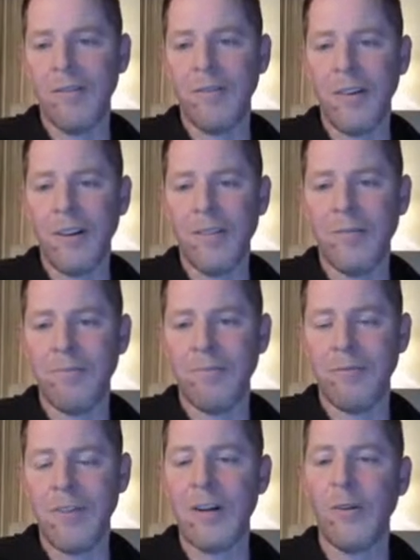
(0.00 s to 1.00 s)
of fun.
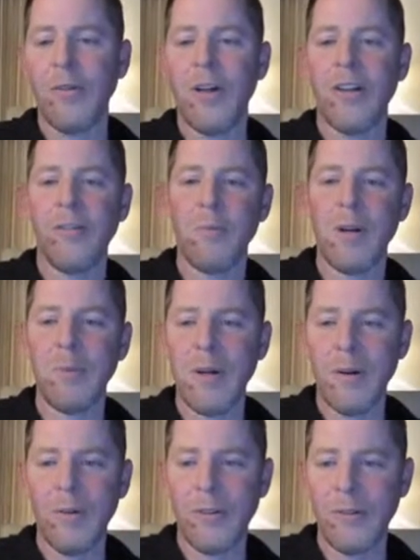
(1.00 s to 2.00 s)
Final thoughts, Mike
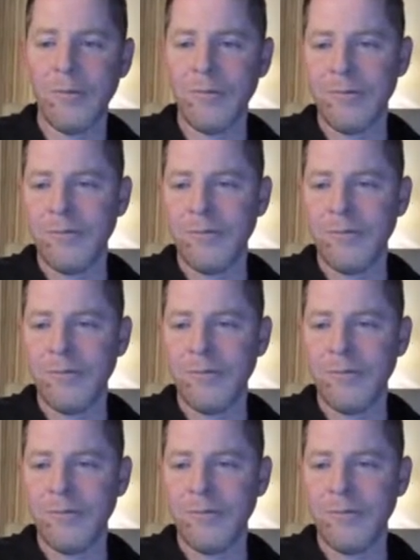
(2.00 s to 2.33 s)
Penozo?